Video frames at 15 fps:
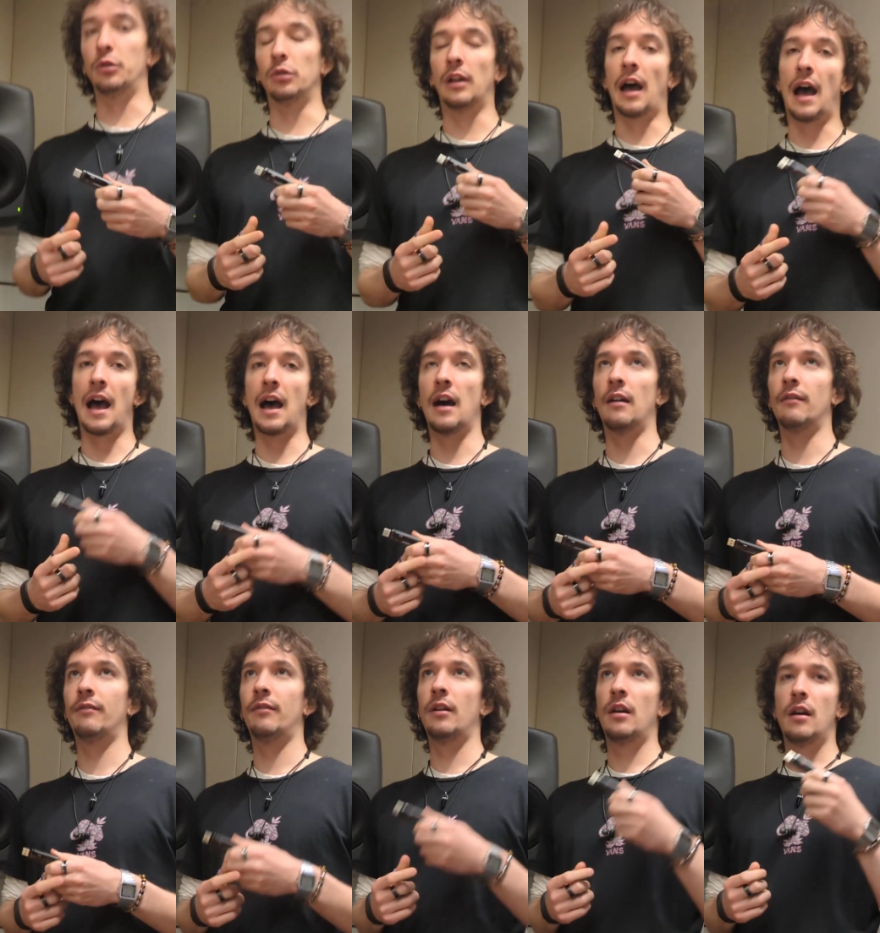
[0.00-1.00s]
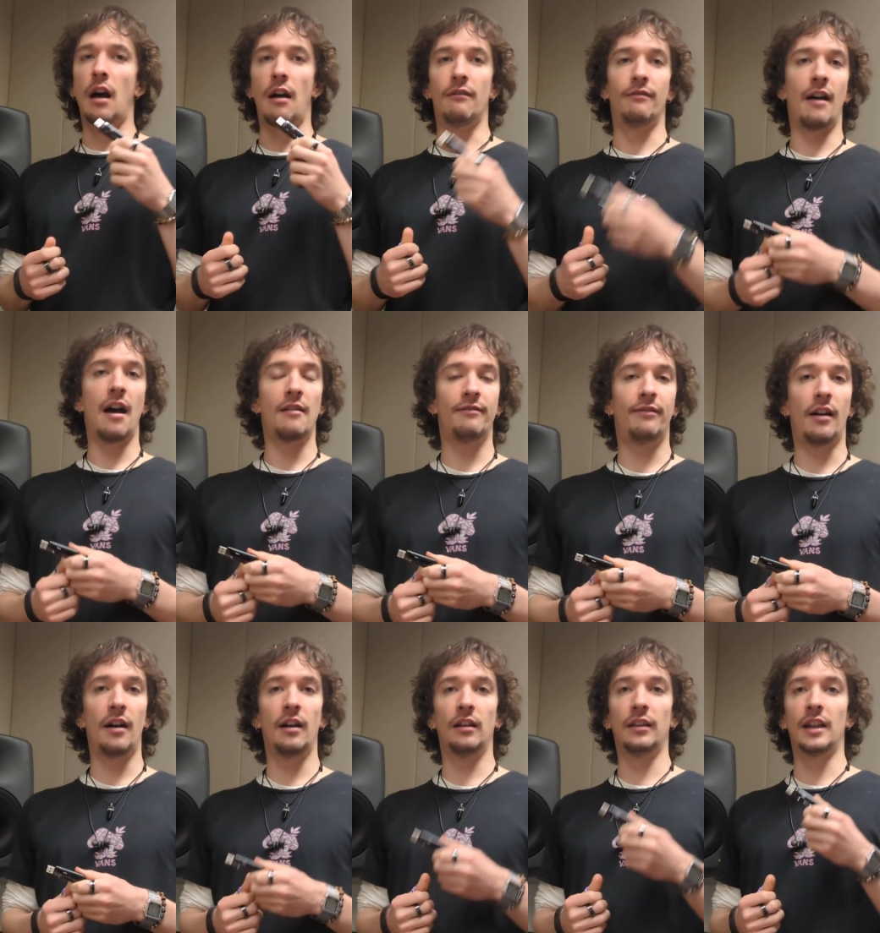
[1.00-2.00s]
you'll have a WAV
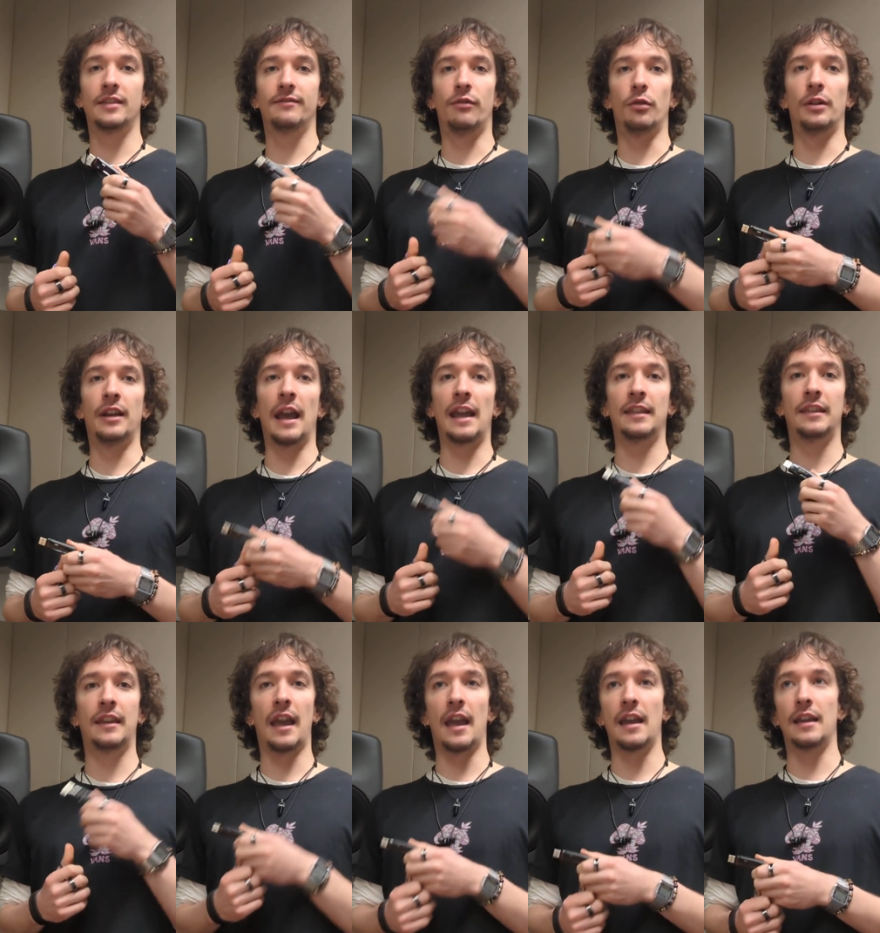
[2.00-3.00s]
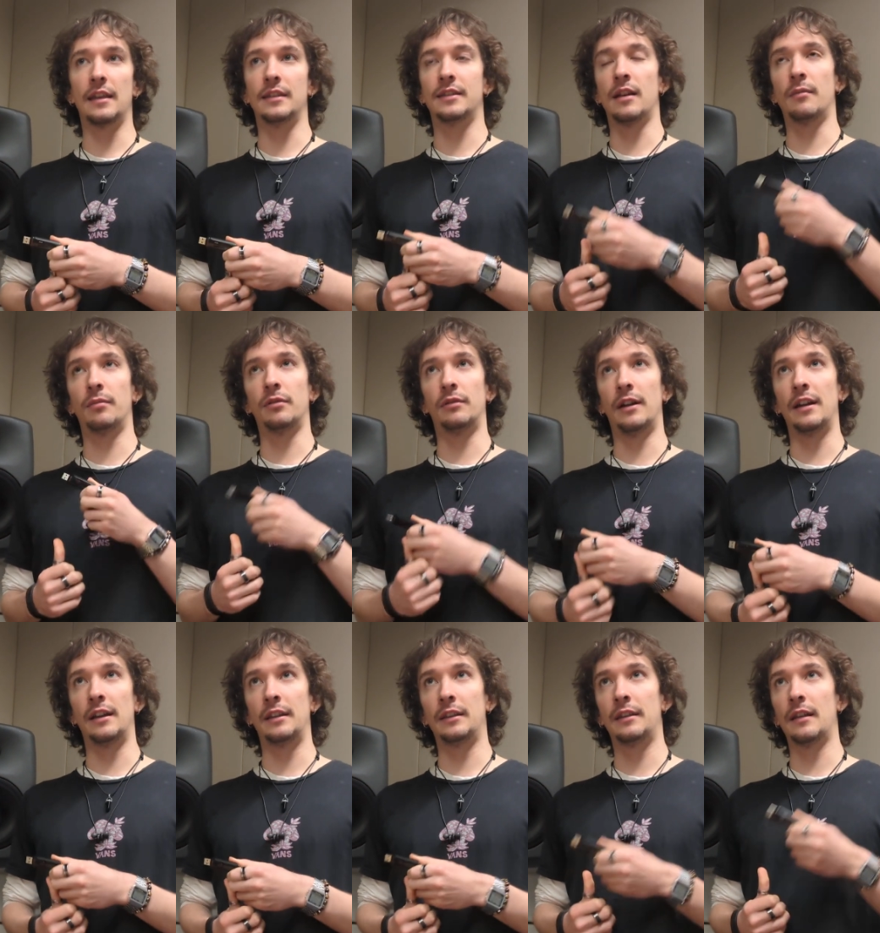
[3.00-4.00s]
file that's 48K sample
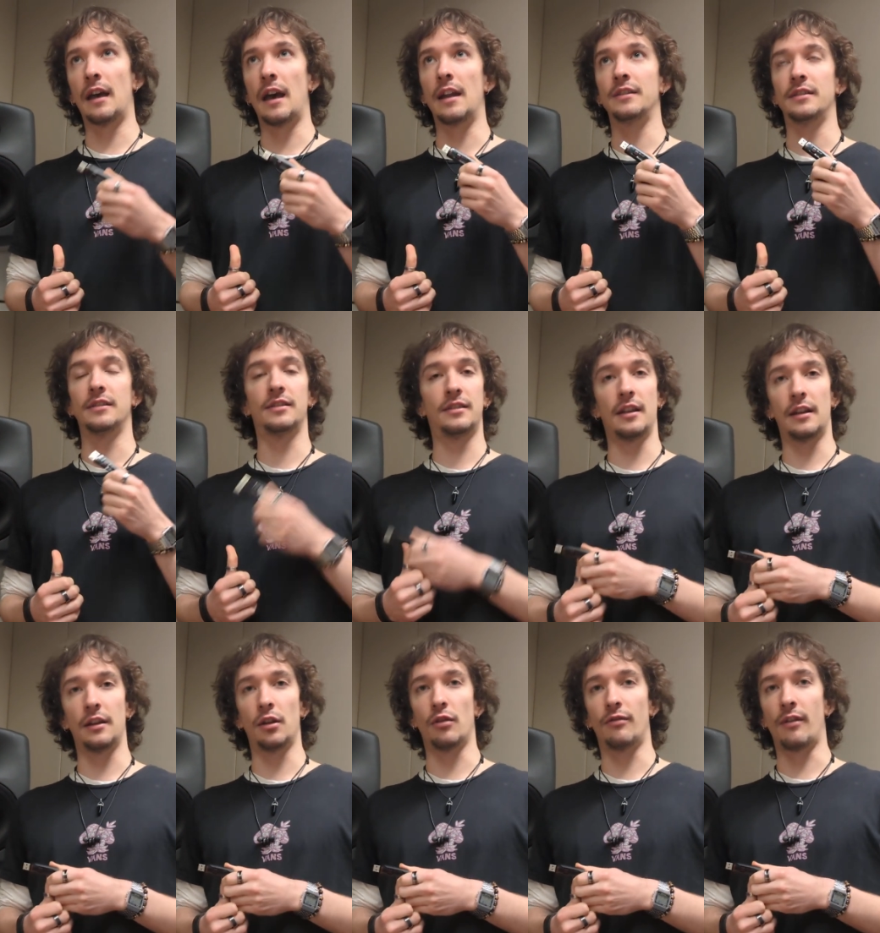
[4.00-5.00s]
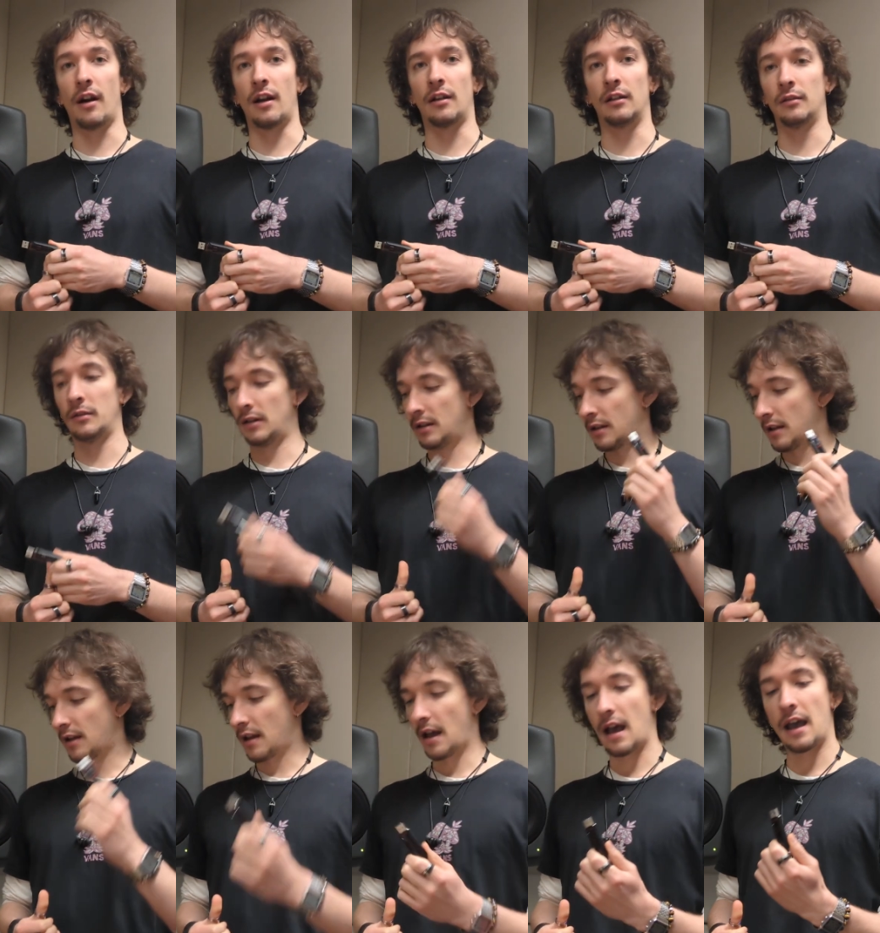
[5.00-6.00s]
rate, and it's a stereo file,
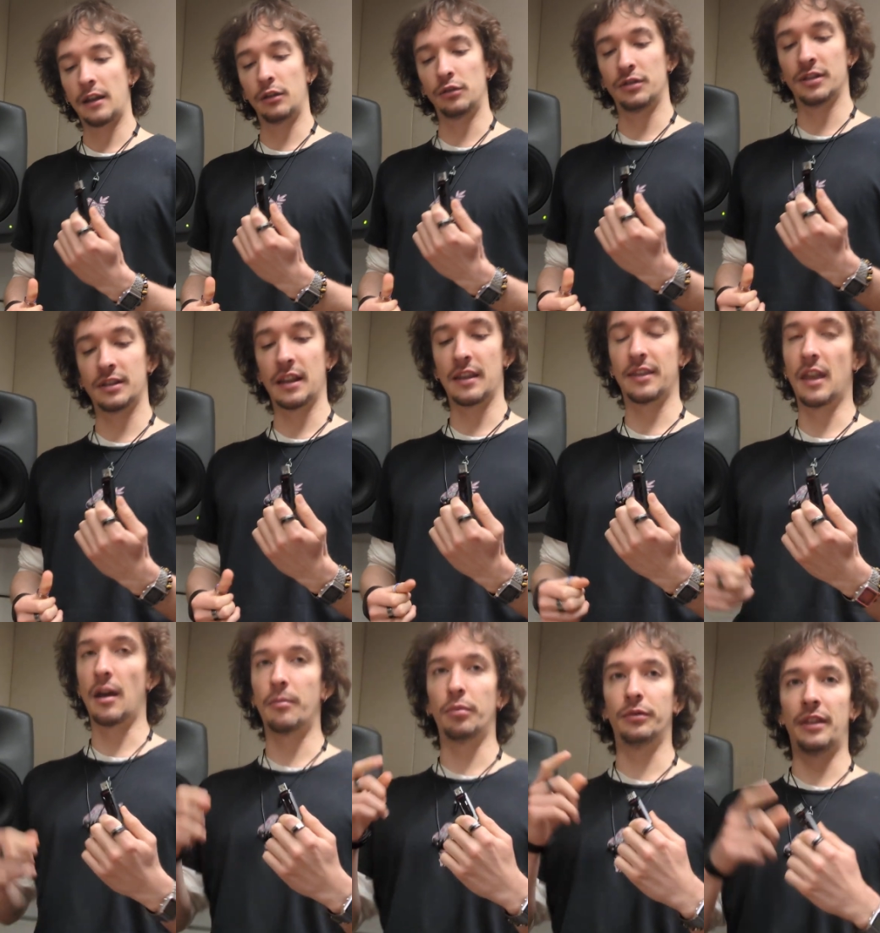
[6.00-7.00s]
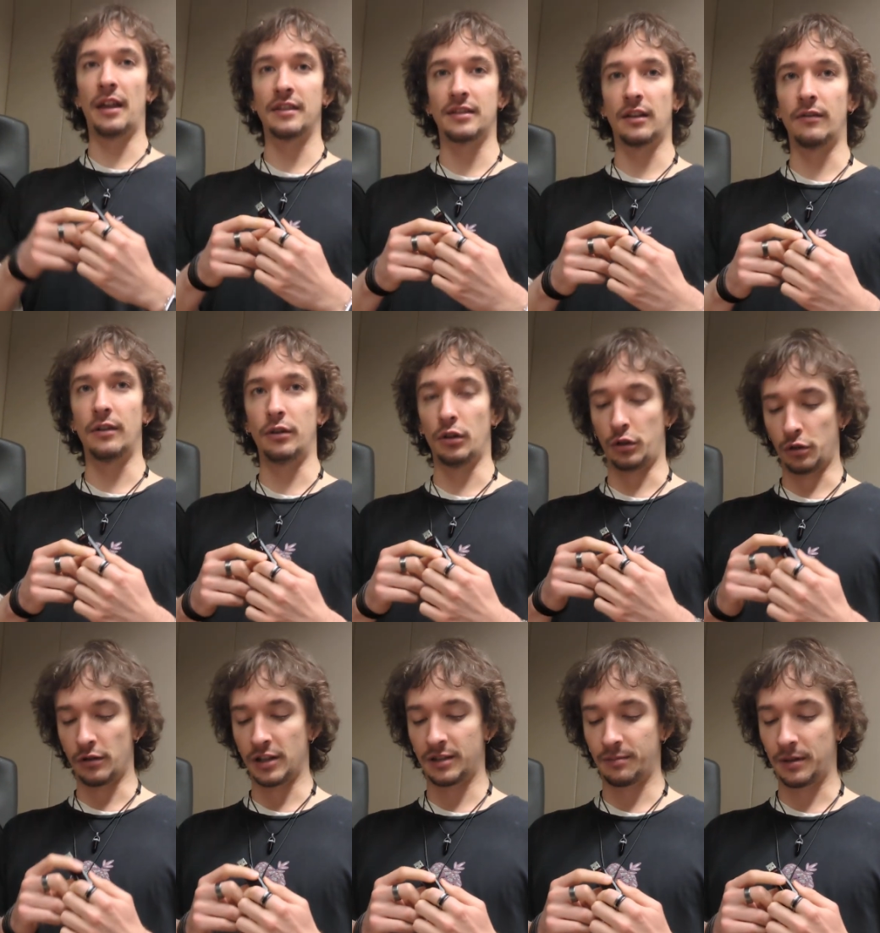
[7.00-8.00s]
and you'll just get that, put that somewhere in your
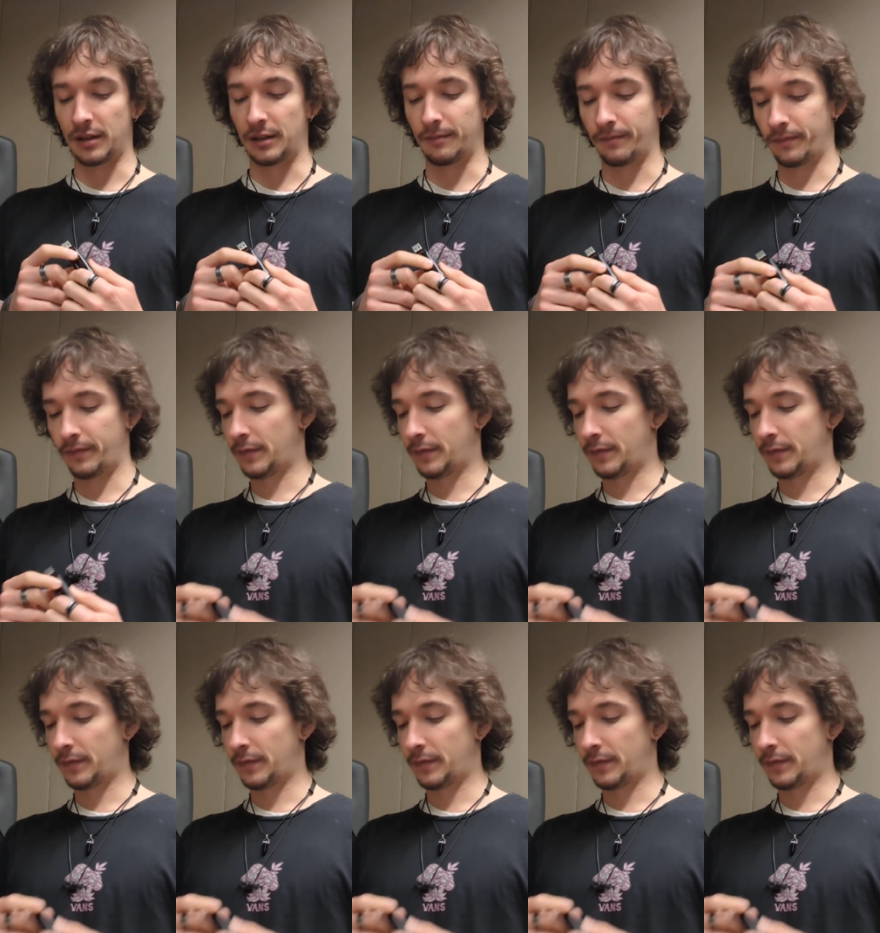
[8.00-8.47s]
USB,